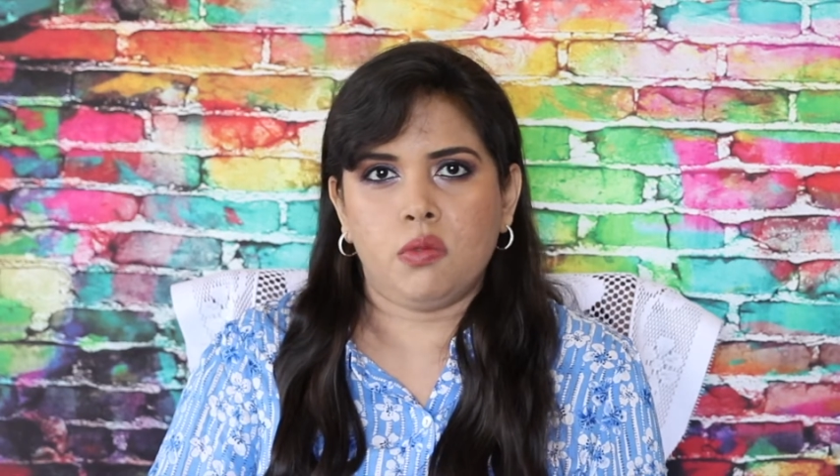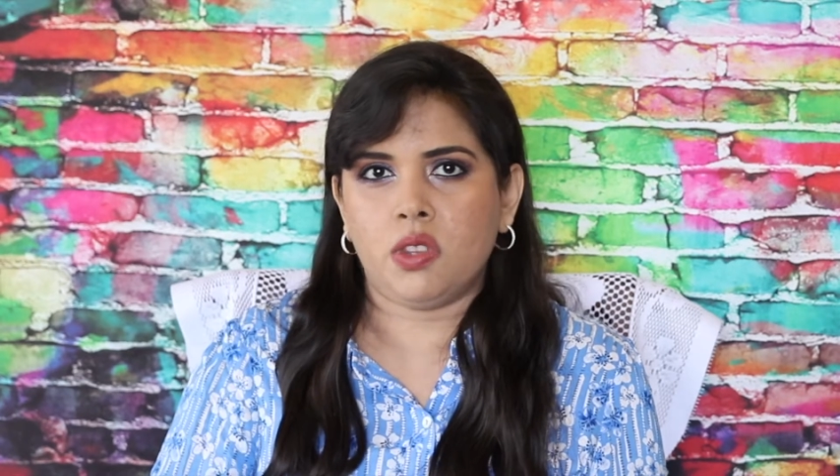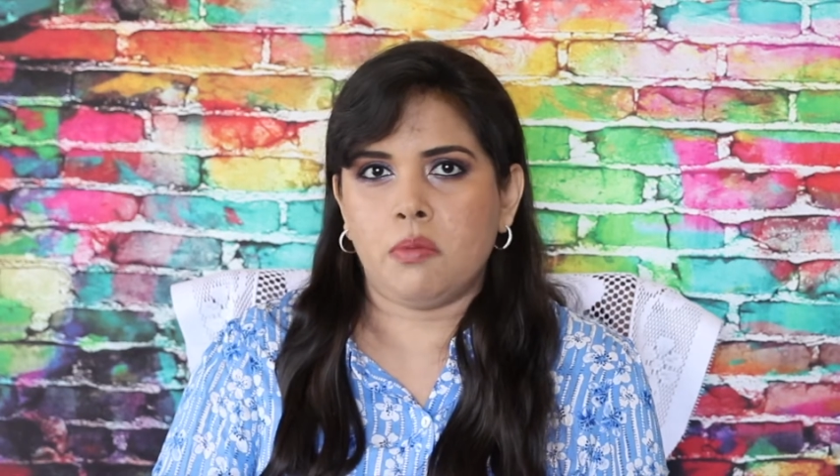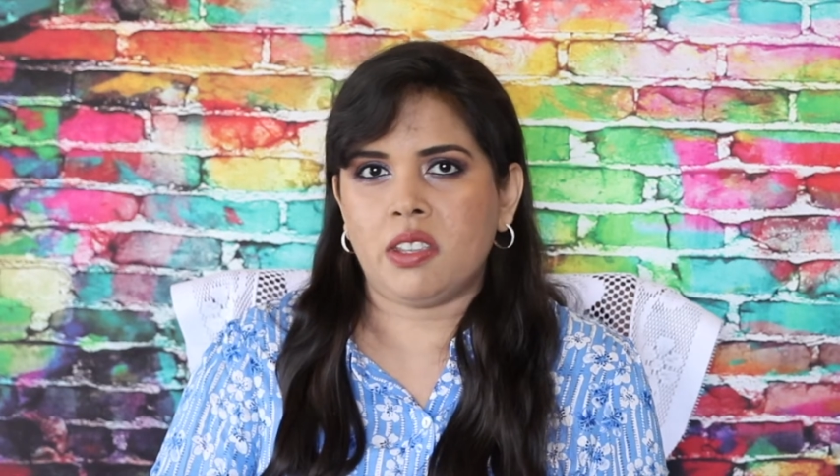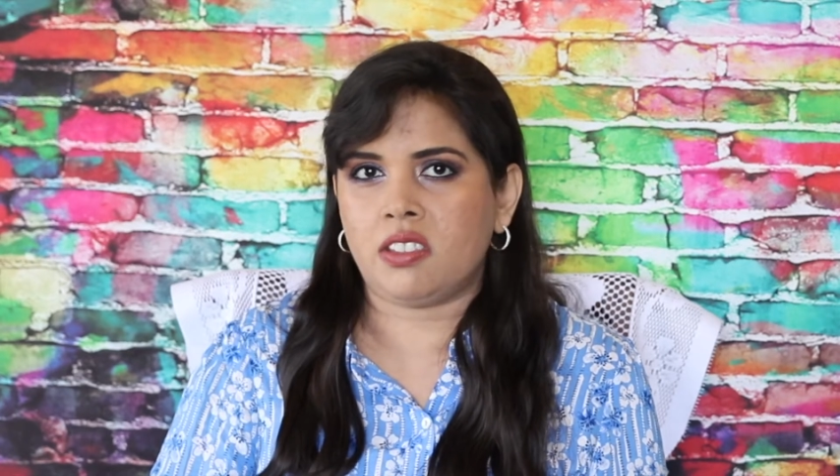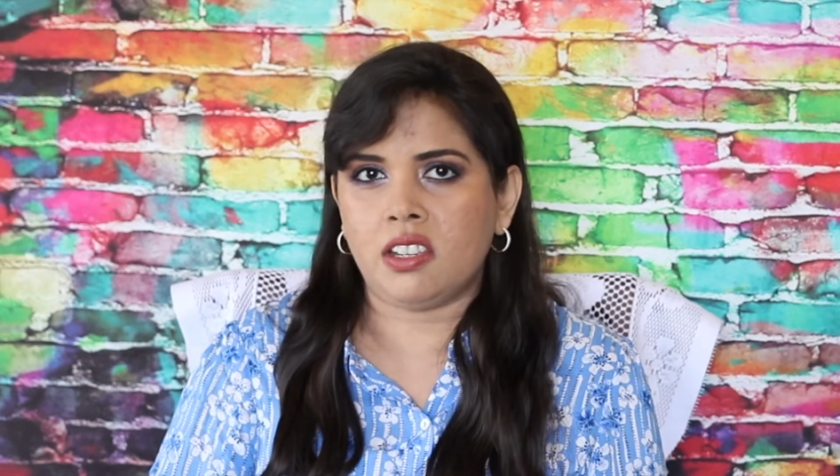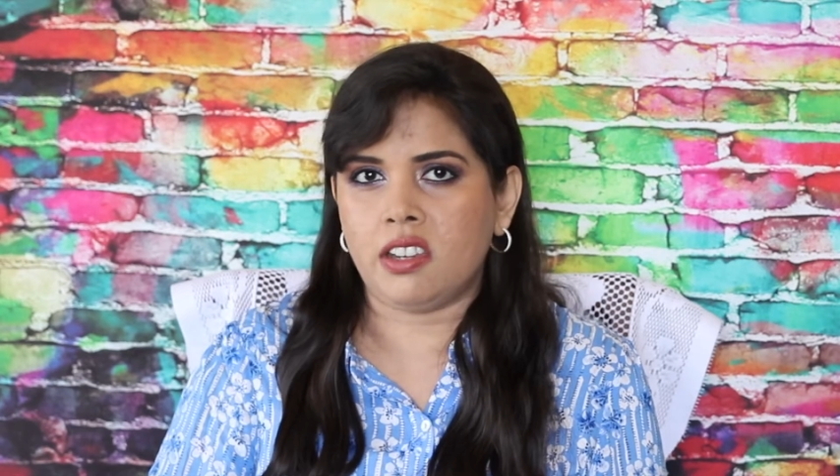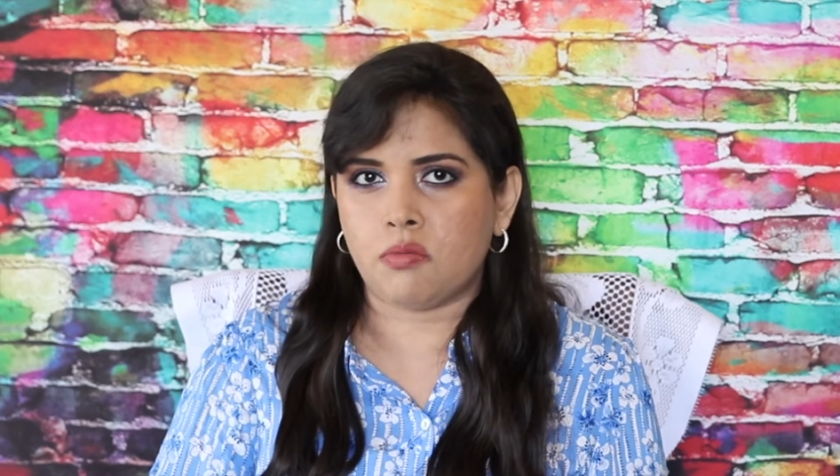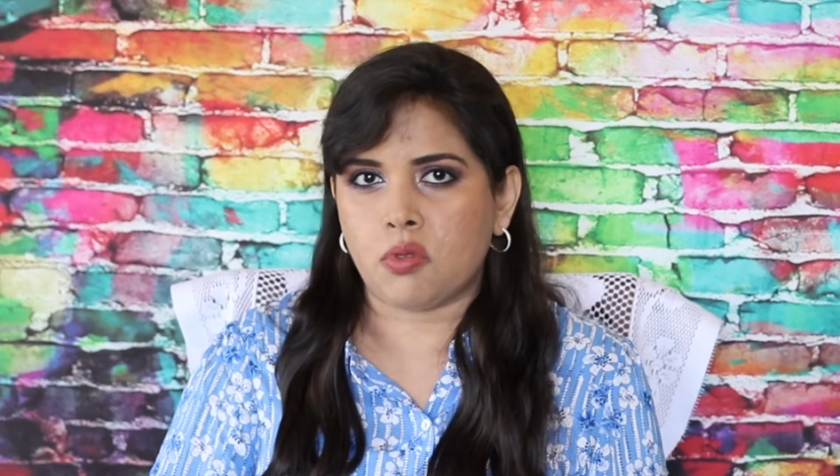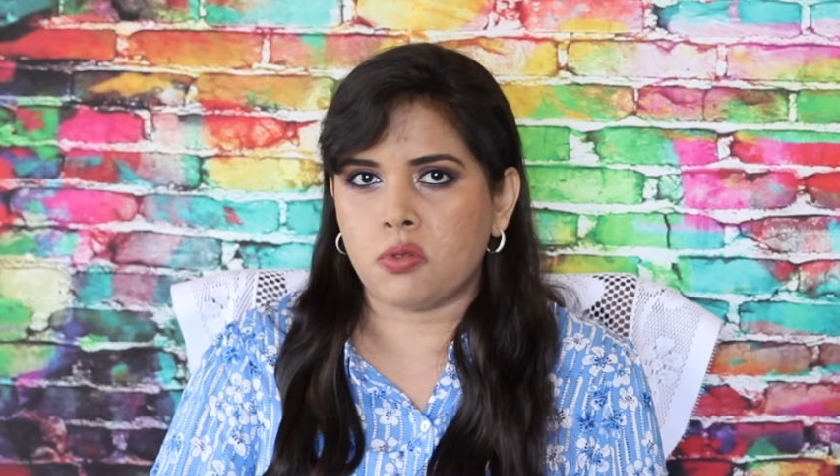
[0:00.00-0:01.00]
with a
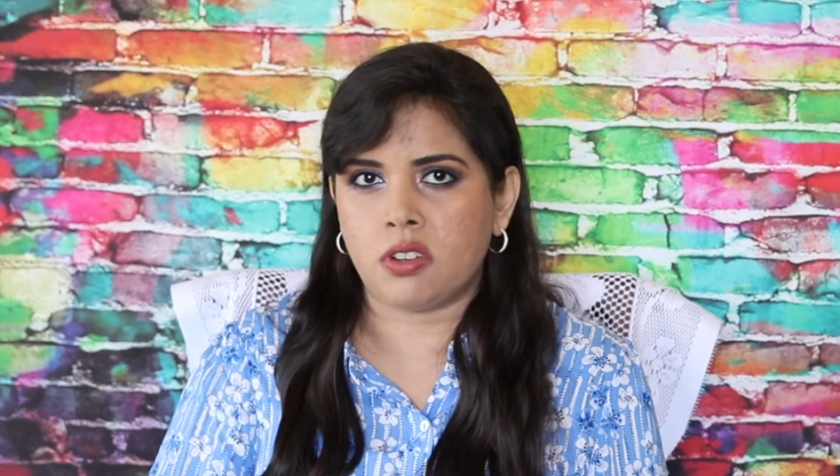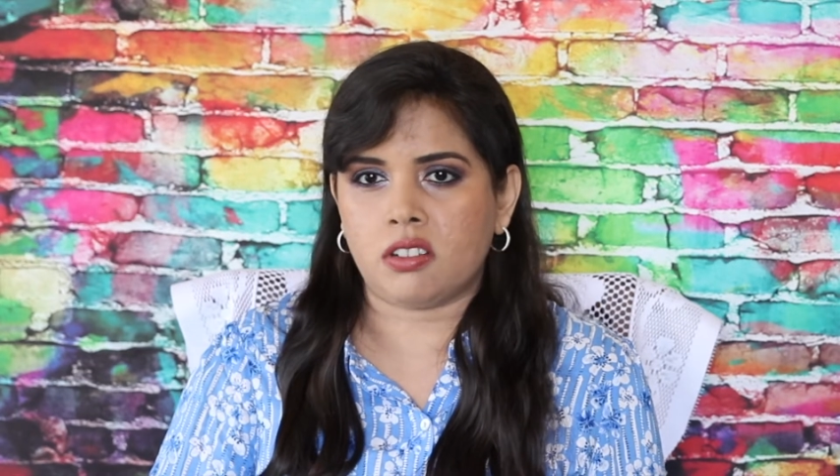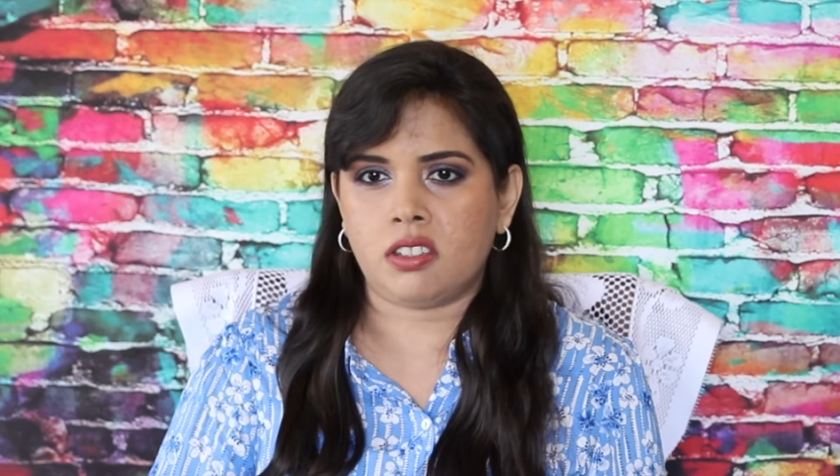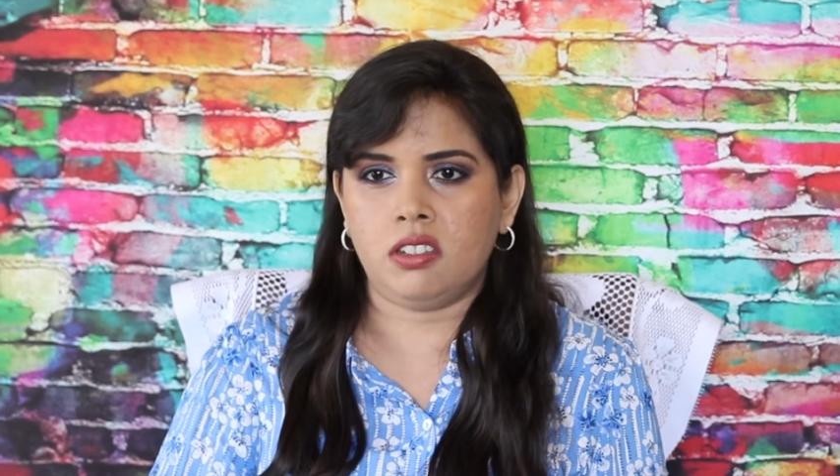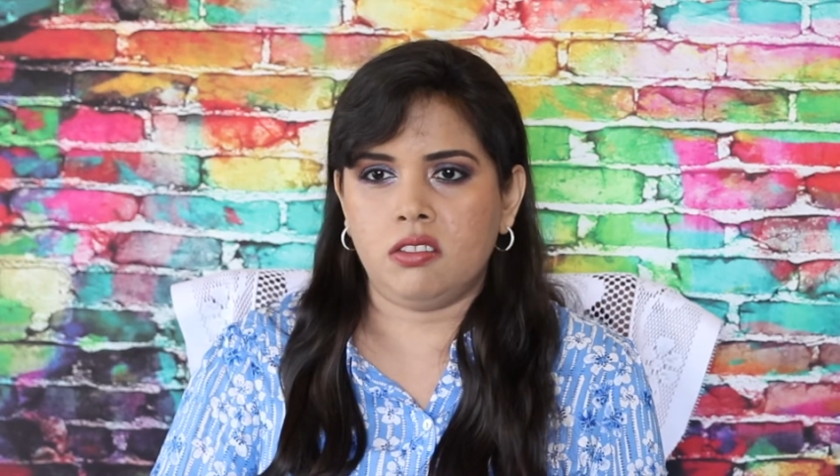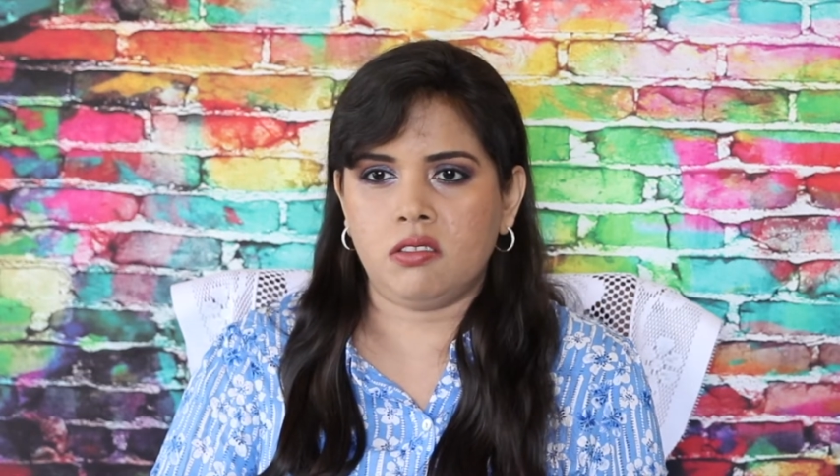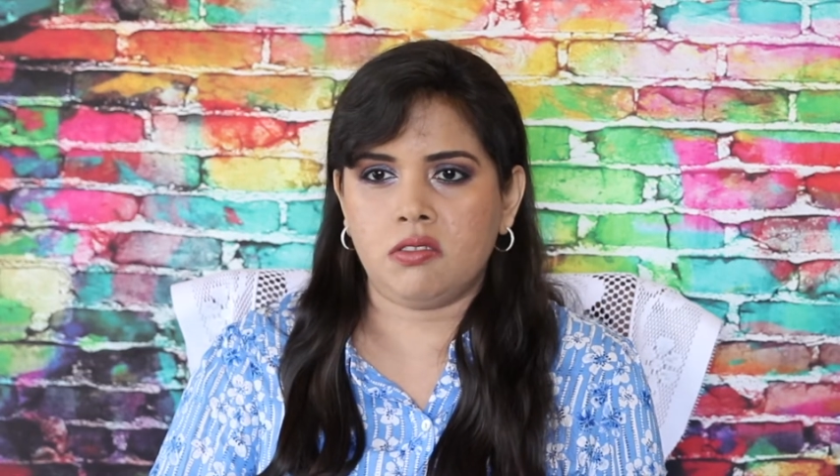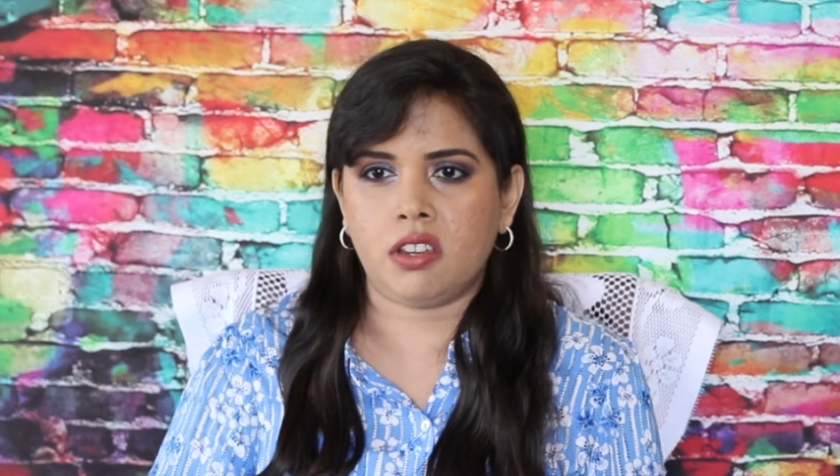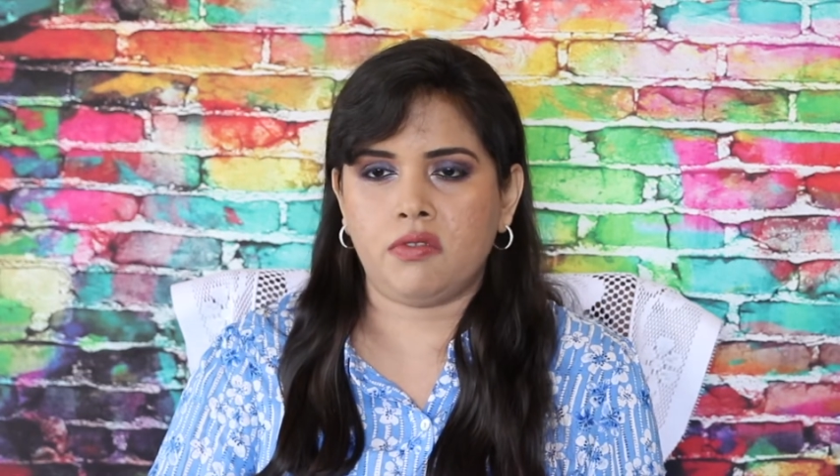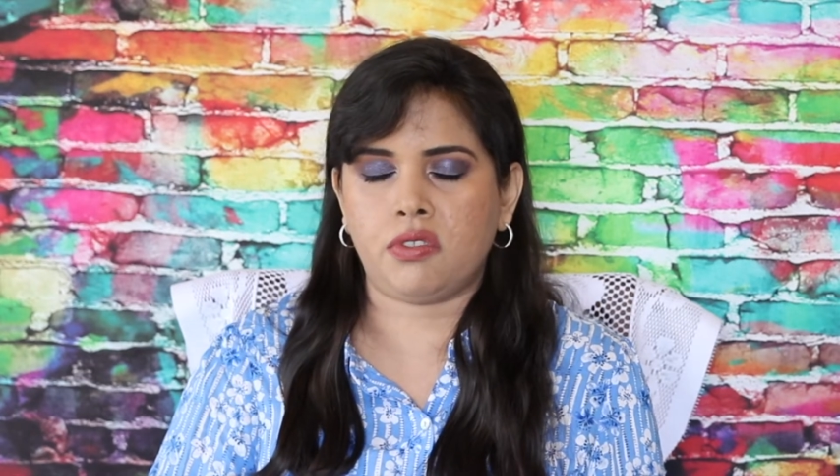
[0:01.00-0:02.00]
bazillion products, and you don't
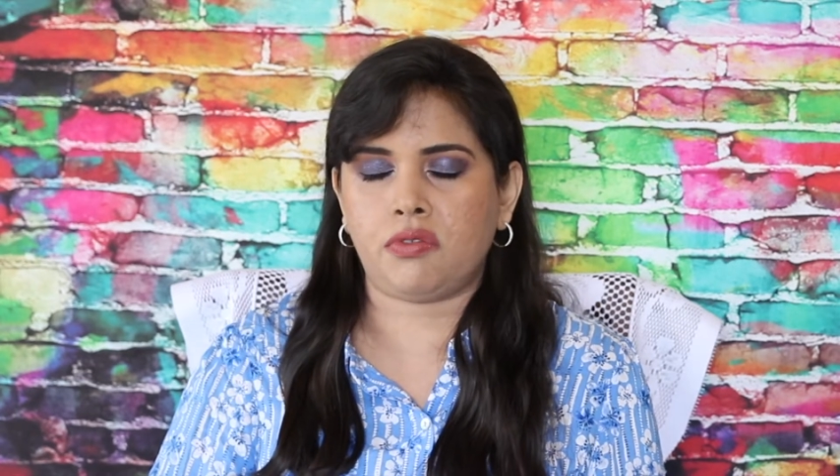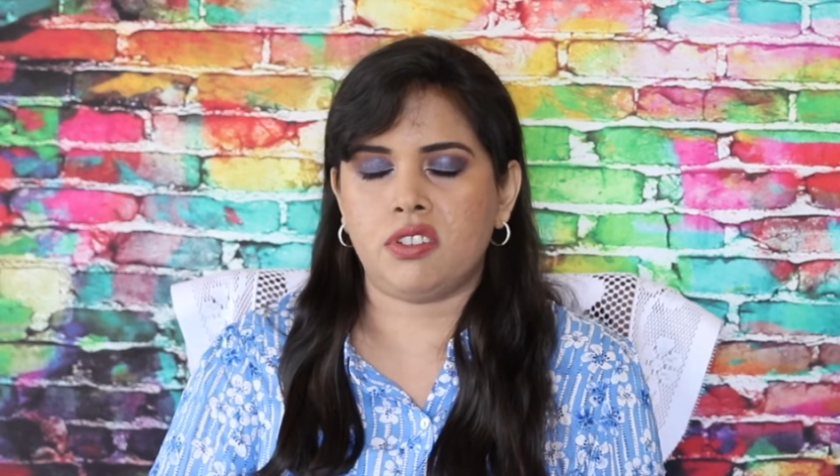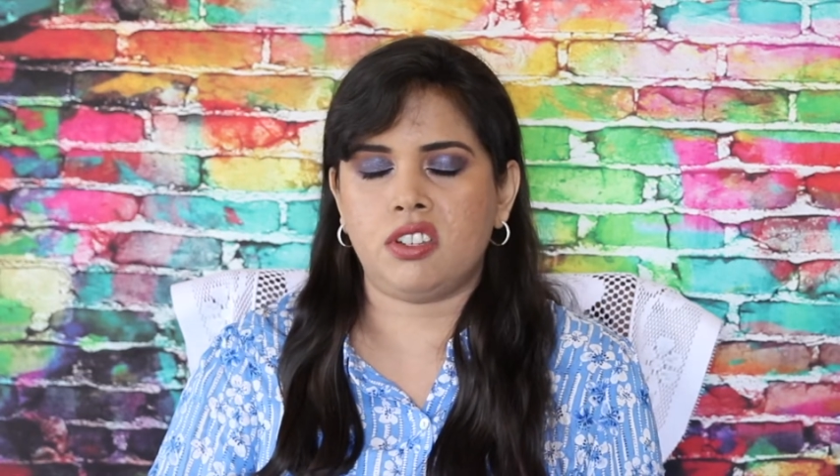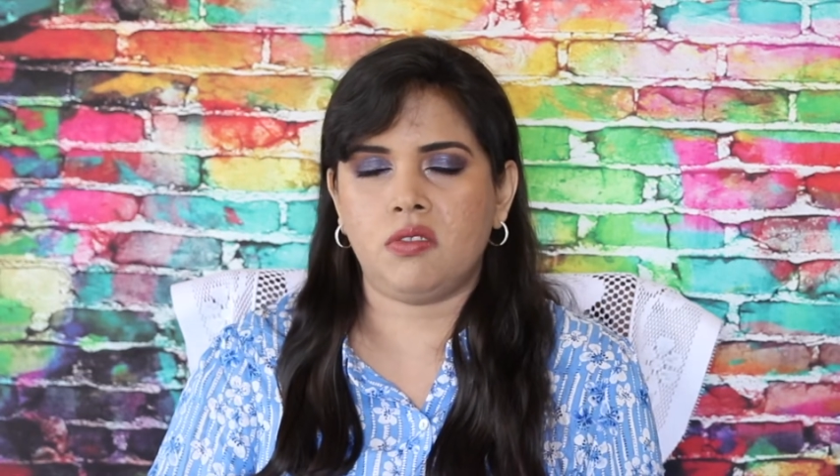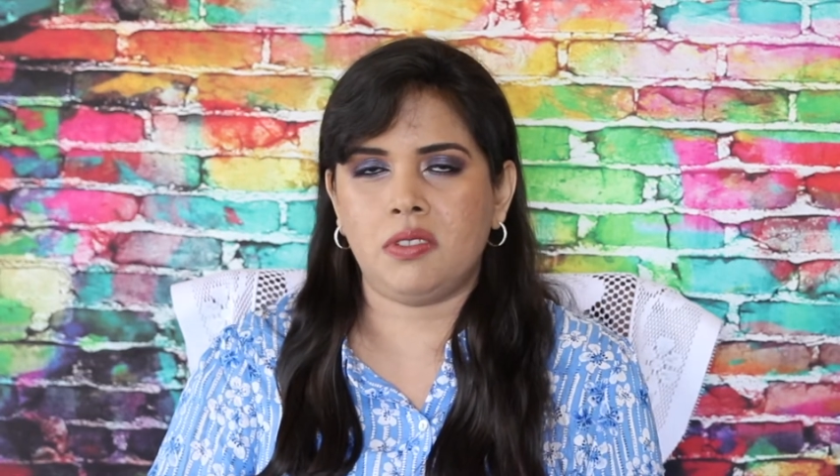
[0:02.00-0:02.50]
have different,